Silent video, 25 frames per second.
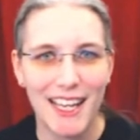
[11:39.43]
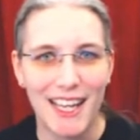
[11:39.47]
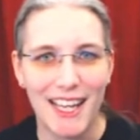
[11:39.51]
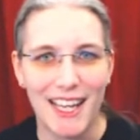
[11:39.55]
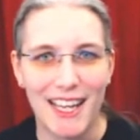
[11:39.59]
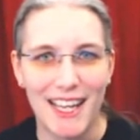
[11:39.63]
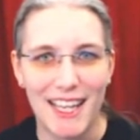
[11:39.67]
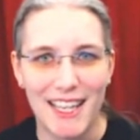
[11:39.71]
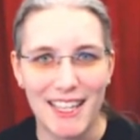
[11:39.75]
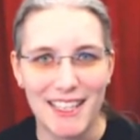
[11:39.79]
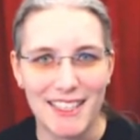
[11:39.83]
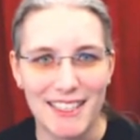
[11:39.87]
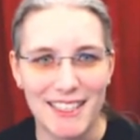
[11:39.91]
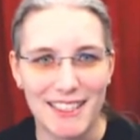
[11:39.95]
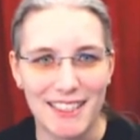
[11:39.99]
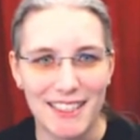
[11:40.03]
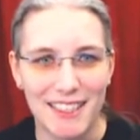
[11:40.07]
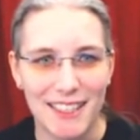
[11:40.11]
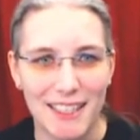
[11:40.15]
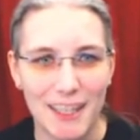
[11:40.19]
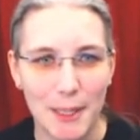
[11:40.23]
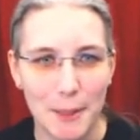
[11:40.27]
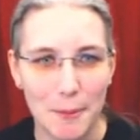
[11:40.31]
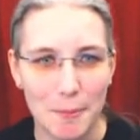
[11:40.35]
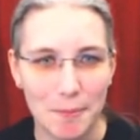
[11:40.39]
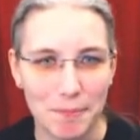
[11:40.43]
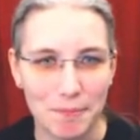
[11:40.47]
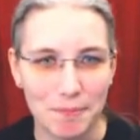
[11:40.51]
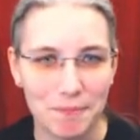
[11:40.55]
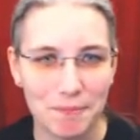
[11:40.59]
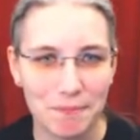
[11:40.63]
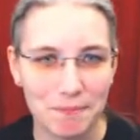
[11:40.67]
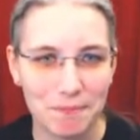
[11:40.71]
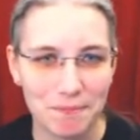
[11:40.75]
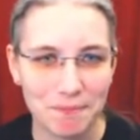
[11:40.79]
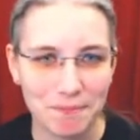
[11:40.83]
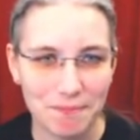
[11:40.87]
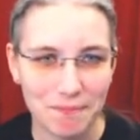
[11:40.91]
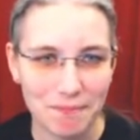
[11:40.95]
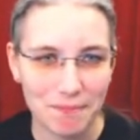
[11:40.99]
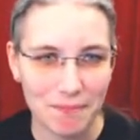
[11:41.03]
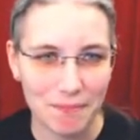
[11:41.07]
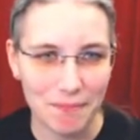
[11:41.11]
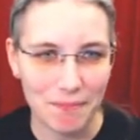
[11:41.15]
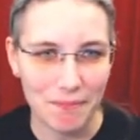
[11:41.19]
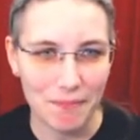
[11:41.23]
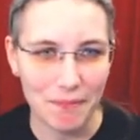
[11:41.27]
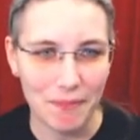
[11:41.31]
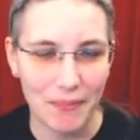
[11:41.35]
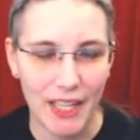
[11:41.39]
And um,
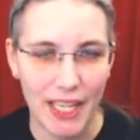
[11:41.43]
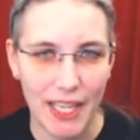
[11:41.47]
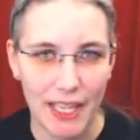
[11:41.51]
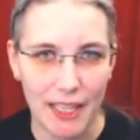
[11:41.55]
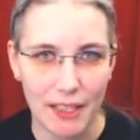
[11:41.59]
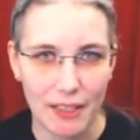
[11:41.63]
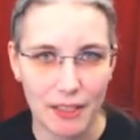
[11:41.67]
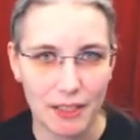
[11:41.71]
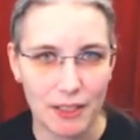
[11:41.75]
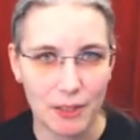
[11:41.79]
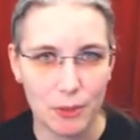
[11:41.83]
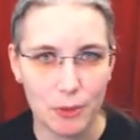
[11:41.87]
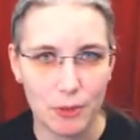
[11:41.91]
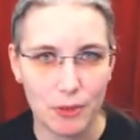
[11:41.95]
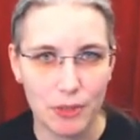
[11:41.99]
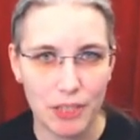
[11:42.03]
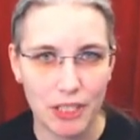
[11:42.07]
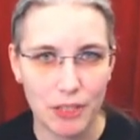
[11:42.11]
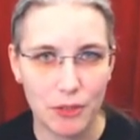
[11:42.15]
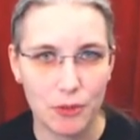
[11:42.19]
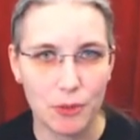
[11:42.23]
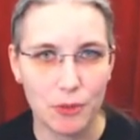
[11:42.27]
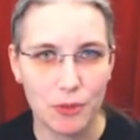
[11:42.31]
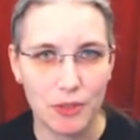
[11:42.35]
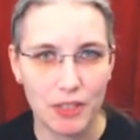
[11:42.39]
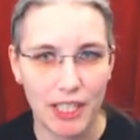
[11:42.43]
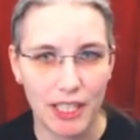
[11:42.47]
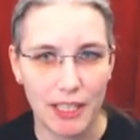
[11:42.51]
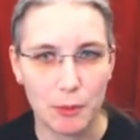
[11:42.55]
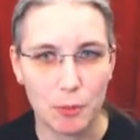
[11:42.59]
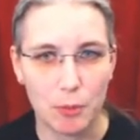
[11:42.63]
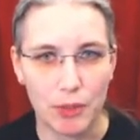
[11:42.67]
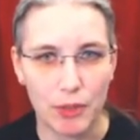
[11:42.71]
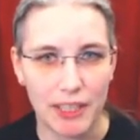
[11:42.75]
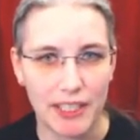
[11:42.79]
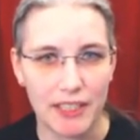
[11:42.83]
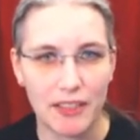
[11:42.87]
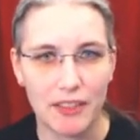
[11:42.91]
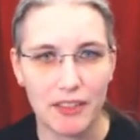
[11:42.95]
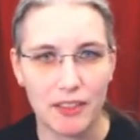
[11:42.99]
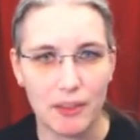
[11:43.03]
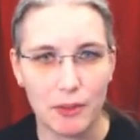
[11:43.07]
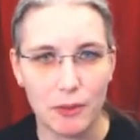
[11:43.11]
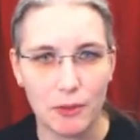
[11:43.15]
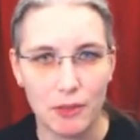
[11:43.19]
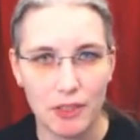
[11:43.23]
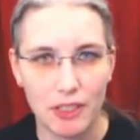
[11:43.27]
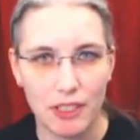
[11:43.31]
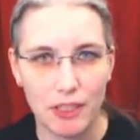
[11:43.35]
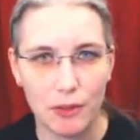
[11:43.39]
yeah, you need to take breaks.
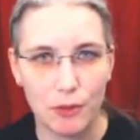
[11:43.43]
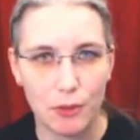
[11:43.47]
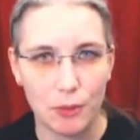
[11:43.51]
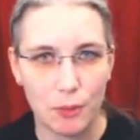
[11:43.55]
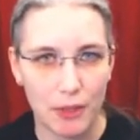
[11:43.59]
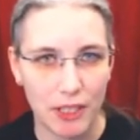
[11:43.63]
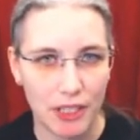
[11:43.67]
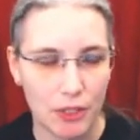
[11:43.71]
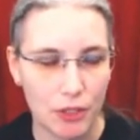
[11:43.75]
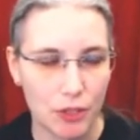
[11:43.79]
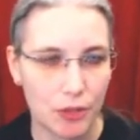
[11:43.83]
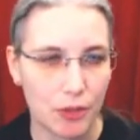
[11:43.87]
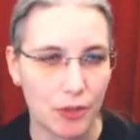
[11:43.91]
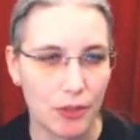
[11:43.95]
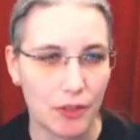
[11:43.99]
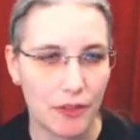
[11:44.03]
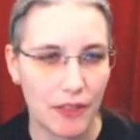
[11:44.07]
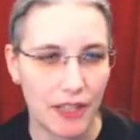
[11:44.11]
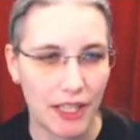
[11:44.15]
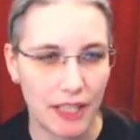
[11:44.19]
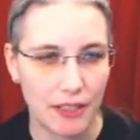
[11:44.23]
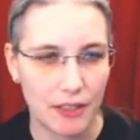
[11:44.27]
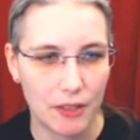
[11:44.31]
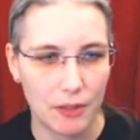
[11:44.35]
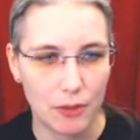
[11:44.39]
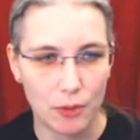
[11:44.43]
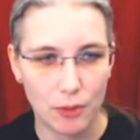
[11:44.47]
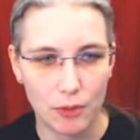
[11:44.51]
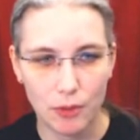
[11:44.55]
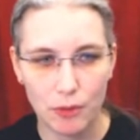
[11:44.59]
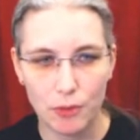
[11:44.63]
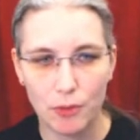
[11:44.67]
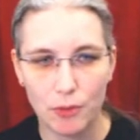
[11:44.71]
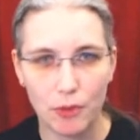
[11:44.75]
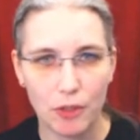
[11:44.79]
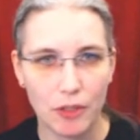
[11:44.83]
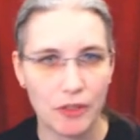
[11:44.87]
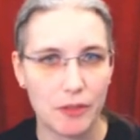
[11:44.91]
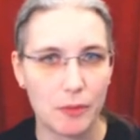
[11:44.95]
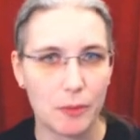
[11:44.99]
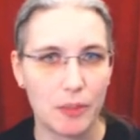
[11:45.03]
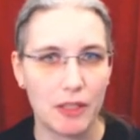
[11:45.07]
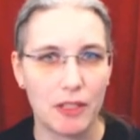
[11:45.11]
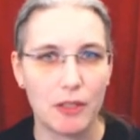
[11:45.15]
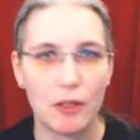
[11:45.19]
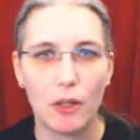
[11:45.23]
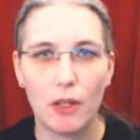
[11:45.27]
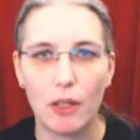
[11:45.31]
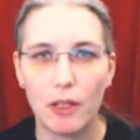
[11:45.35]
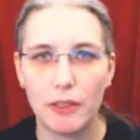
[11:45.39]
You need to make sure that you do not
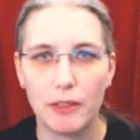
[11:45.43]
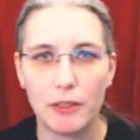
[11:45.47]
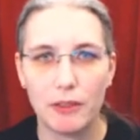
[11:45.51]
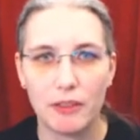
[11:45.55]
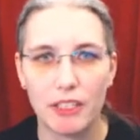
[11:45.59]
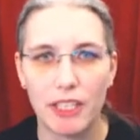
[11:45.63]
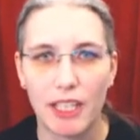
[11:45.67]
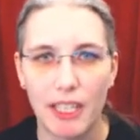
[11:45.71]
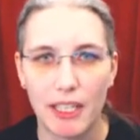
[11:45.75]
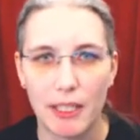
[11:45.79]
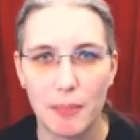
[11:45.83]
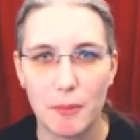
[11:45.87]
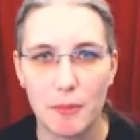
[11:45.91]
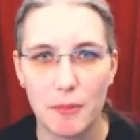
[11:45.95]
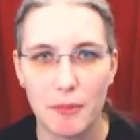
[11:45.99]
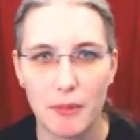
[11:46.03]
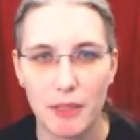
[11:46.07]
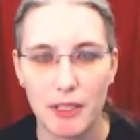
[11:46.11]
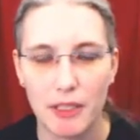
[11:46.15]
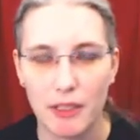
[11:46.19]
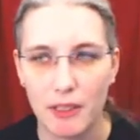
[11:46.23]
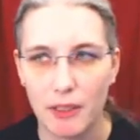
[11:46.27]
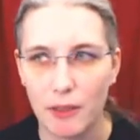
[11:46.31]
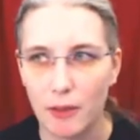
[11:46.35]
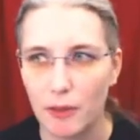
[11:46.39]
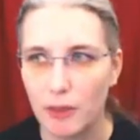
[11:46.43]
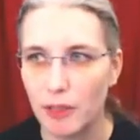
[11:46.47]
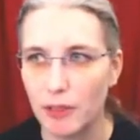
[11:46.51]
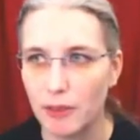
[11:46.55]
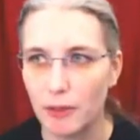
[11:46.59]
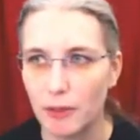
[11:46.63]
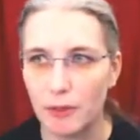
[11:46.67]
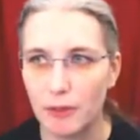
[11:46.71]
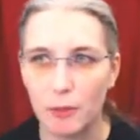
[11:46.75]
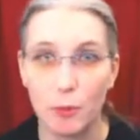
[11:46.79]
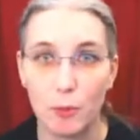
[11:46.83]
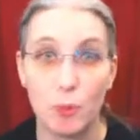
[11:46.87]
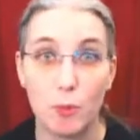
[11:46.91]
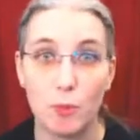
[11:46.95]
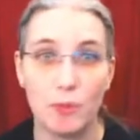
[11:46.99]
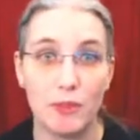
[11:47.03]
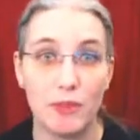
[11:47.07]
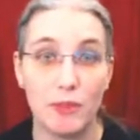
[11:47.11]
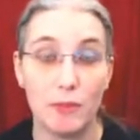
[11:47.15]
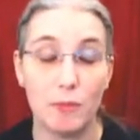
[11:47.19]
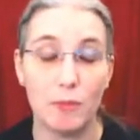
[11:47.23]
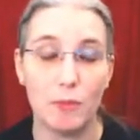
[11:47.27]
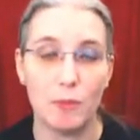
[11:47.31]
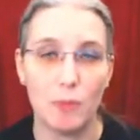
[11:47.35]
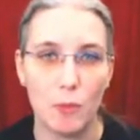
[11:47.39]
spend all your time, uh, all your
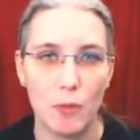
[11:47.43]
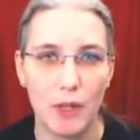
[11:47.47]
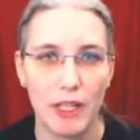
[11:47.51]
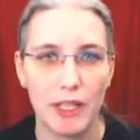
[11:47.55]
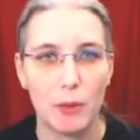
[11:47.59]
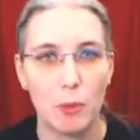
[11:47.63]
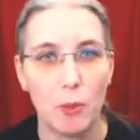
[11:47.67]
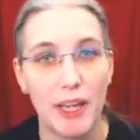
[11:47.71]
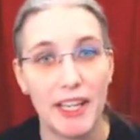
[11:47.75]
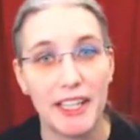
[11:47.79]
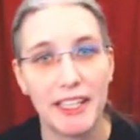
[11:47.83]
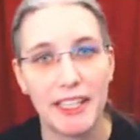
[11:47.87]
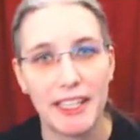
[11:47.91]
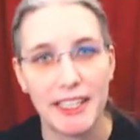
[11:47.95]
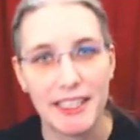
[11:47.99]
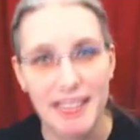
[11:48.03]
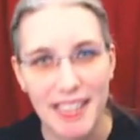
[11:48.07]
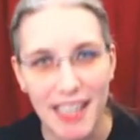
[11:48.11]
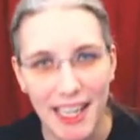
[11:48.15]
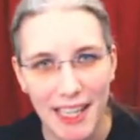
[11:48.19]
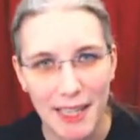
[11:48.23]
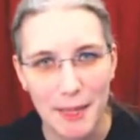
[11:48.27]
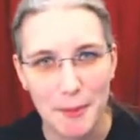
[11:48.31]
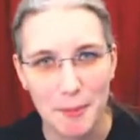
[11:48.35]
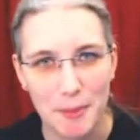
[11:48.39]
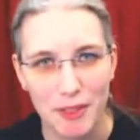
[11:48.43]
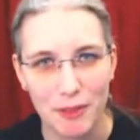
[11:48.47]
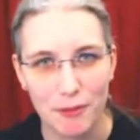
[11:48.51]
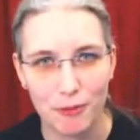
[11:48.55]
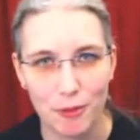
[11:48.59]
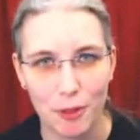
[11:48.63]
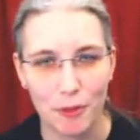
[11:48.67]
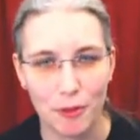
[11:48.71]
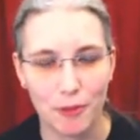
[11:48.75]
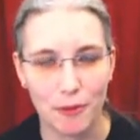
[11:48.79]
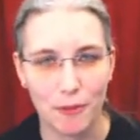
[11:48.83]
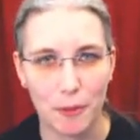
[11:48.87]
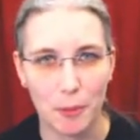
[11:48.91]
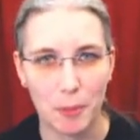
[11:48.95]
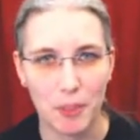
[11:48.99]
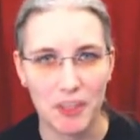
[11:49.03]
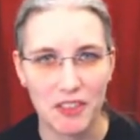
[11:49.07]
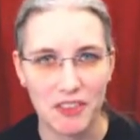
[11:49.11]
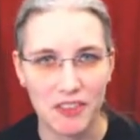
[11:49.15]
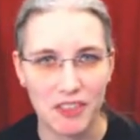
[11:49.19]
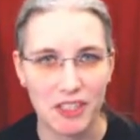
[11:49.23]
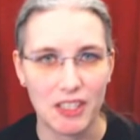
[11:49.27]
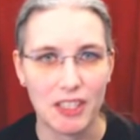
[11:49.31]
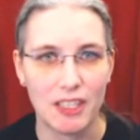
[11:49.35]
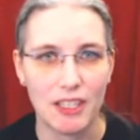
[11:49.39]
waking time in front of a
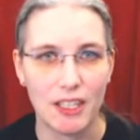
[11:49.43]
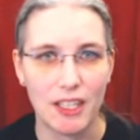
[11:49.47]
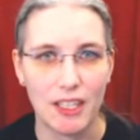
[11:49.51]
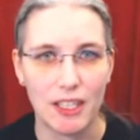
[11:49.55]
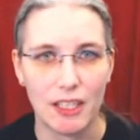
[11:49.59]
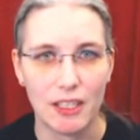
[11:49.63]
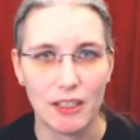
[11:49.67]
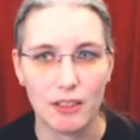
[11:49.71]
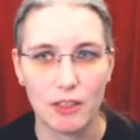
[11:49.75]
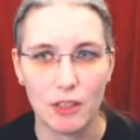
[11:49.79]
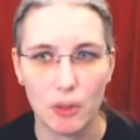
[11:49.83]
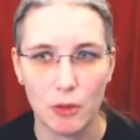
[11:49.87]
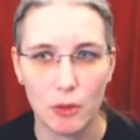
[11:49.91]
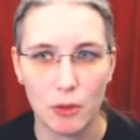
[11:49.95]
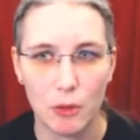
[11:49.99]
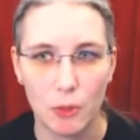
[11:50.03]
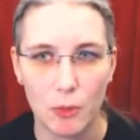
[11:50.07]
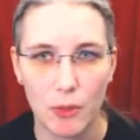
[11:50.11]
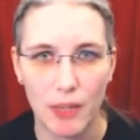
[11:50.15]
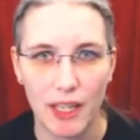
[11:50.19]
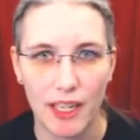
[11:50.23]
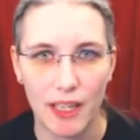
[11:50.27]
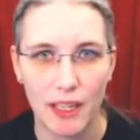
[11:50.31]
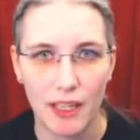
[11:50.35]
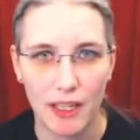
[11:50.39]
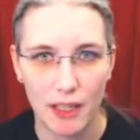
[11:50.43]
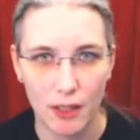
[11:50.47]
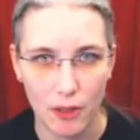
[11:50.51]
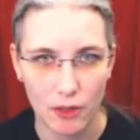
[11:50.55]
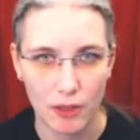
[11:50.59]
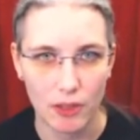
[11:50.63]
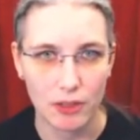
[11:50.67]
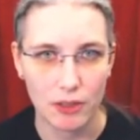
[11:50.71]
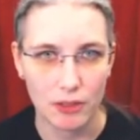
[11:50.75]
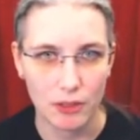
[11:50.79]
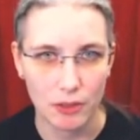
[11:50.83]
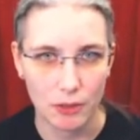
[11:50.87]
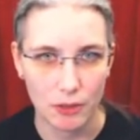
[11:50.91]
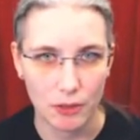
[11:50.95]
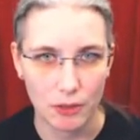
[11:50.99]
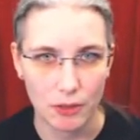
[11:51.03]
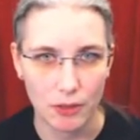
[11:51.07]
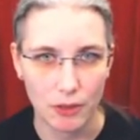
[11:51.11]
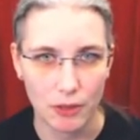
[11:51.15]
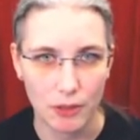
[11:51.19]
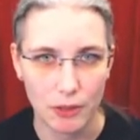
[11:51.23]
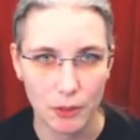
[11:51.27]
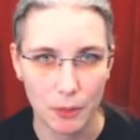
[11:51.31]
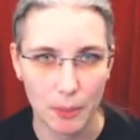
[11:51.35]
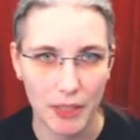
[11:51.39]
PC and code away on
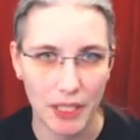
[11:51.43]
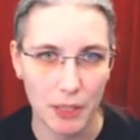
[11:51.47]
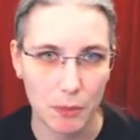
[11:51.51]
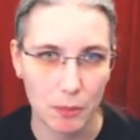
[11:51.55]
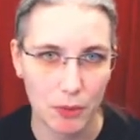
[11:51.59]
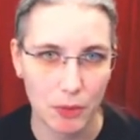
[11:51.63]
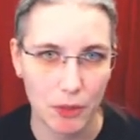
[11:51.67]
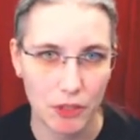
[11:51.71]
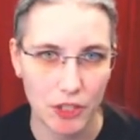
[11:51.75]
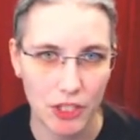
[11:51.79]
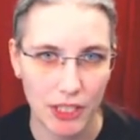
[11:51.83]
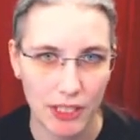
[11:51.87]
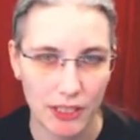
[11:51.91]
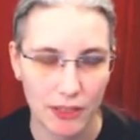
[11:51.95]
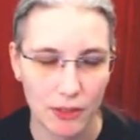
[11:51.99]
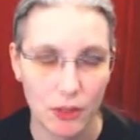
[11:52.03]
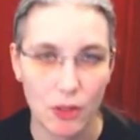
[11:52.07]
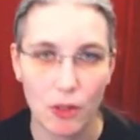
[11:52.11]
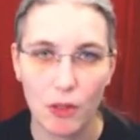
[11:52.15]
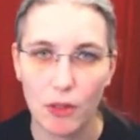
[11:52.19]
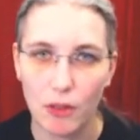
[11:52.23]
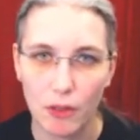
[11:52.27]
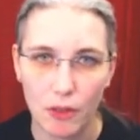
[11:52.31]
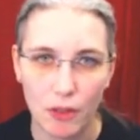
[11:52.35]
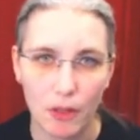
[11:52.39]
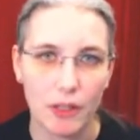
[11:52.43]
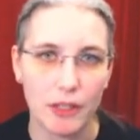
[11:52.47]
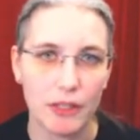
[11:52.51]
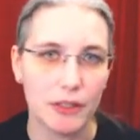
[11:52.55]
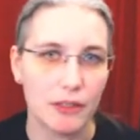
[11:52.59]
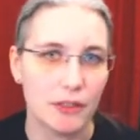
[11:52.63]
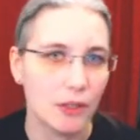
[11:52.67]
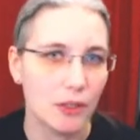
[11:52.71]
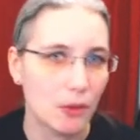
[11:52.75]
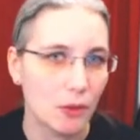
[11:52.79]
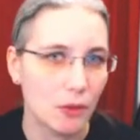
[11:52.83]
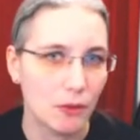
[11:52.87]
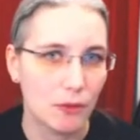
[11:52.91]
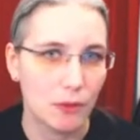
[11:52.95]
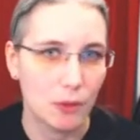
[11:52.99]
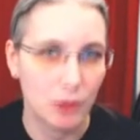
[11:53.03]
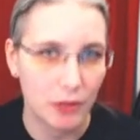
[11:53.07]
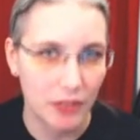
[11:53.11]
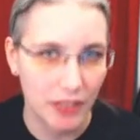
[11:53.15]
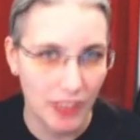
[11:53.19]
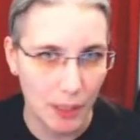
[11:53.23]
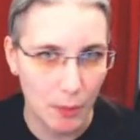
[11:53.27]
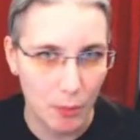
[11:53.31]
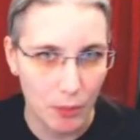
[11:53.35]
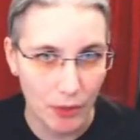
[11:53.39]
your on your pet project or on your
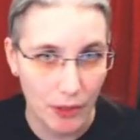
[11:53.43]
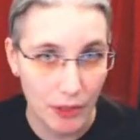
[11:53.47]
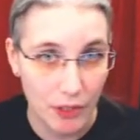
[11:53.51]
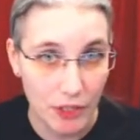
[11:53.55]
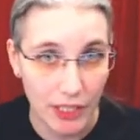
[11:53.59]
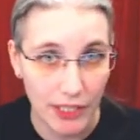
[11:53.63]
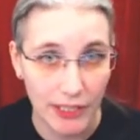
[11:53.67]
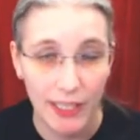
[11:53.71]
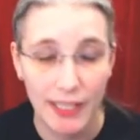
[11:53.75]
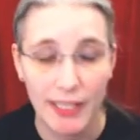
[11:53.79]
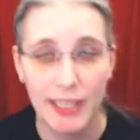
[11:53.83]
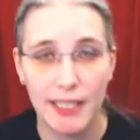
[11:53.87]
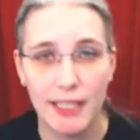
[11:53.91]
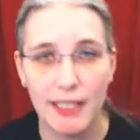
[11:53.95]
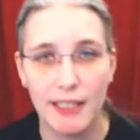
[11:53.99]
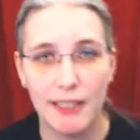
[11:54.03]
full time project.